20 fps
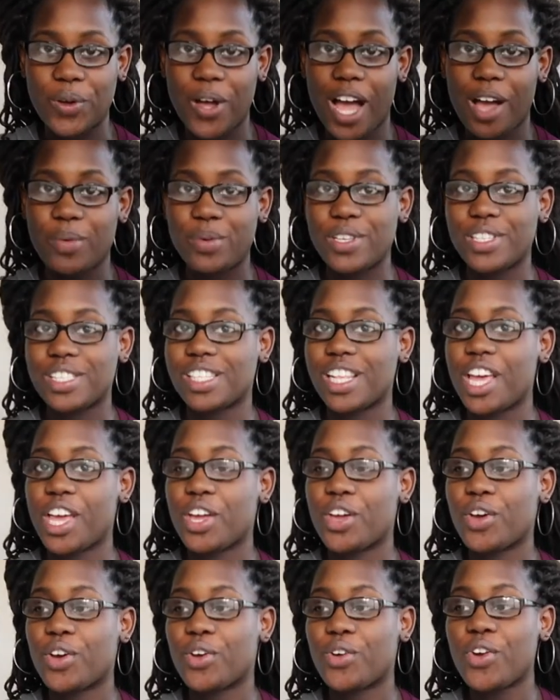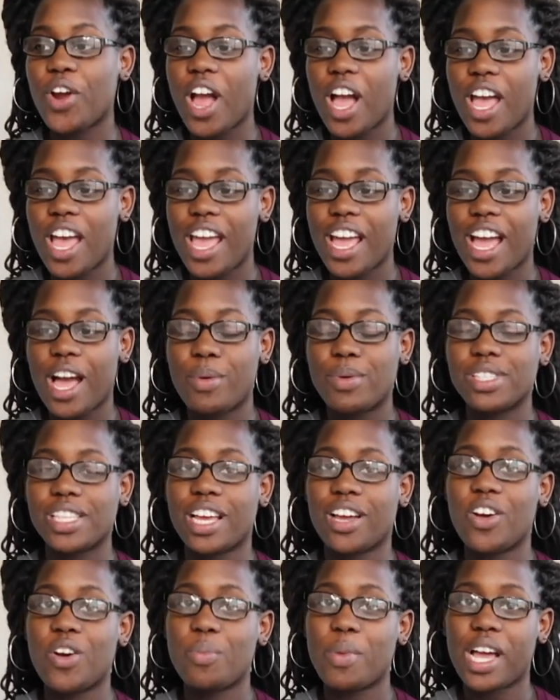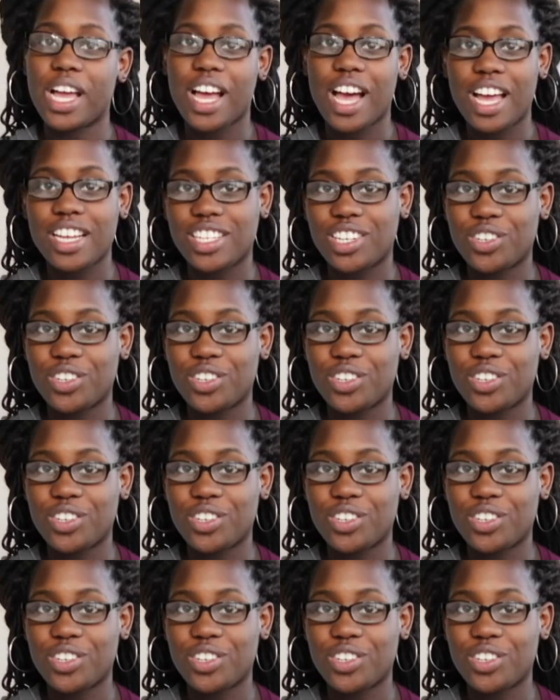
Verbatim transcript: I was like crying. I was like, oh my gosh,